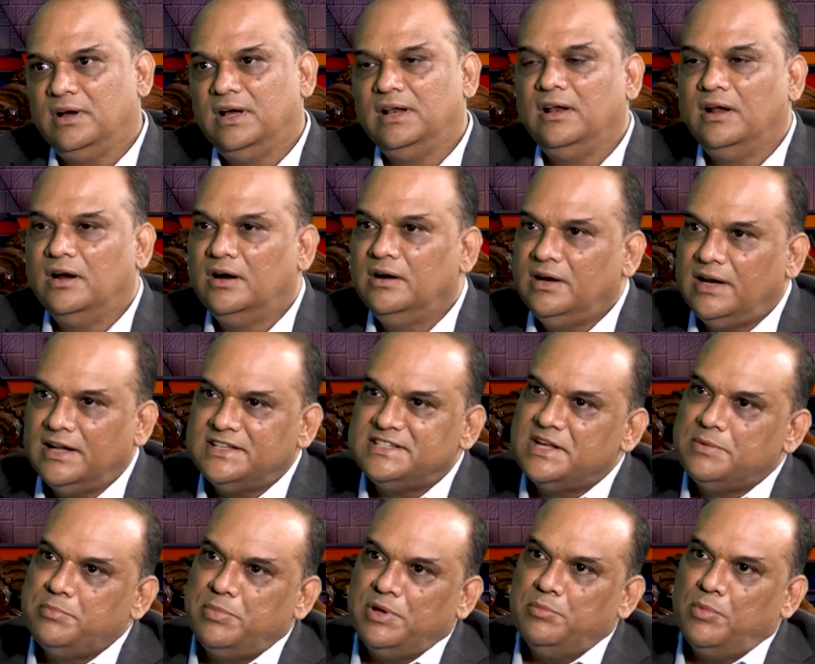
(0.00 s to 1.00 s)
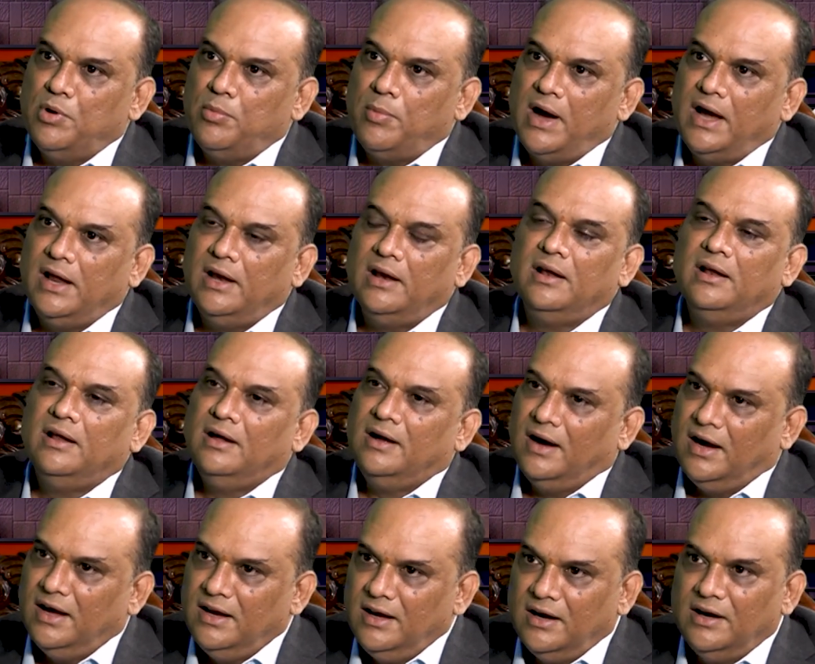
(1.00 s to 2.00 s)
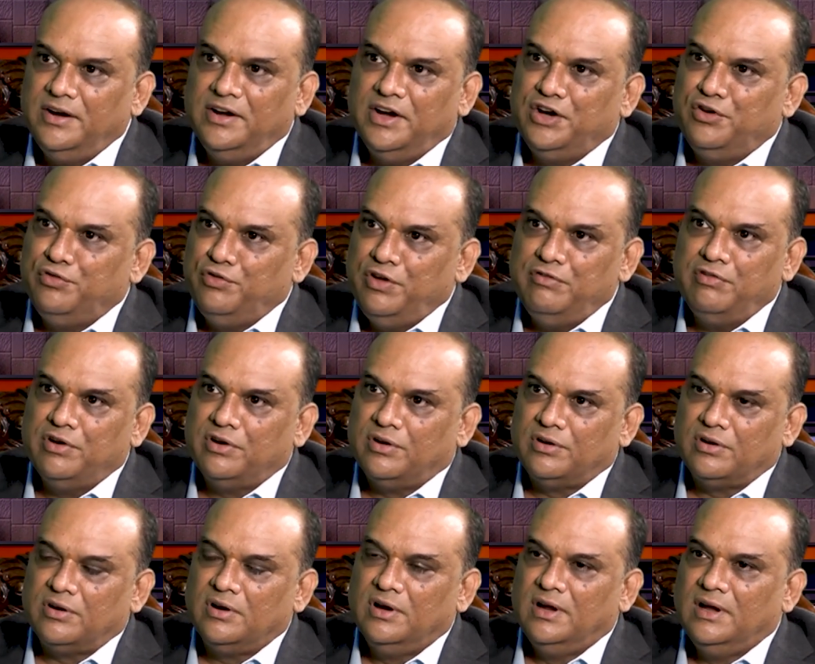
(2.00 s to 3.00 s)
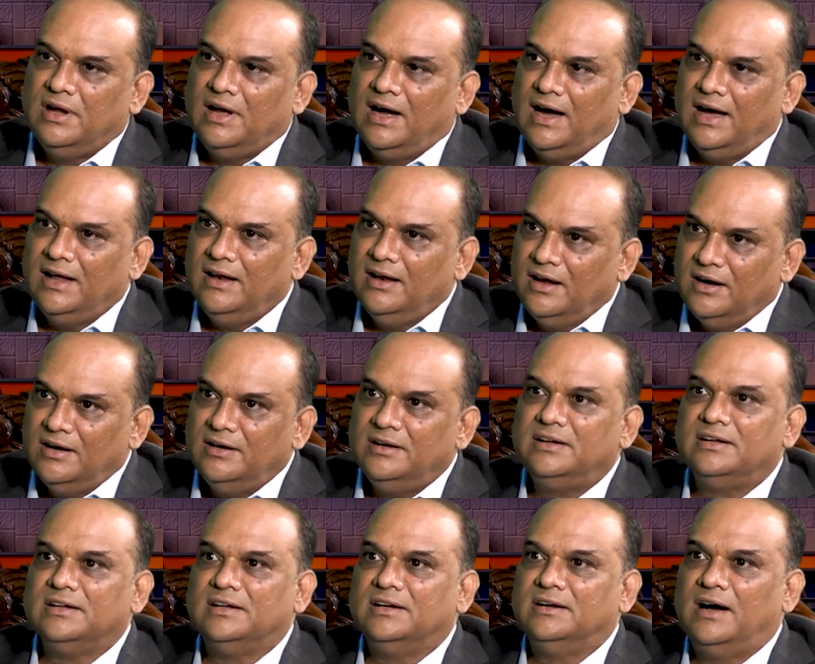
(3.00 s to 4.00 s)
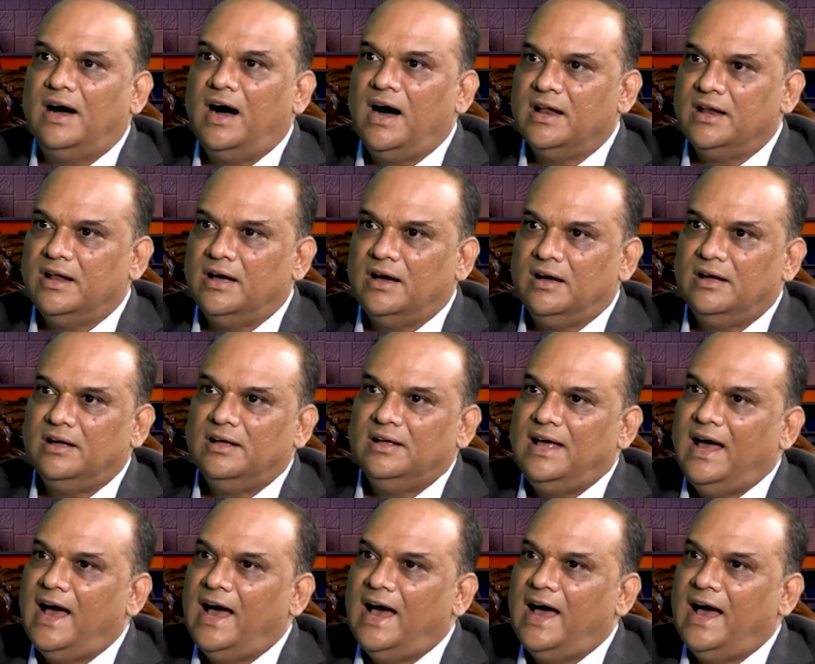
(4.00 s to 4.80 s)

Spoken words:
I learned SAP Mobile, I learned NetWeaver, I learned HANA.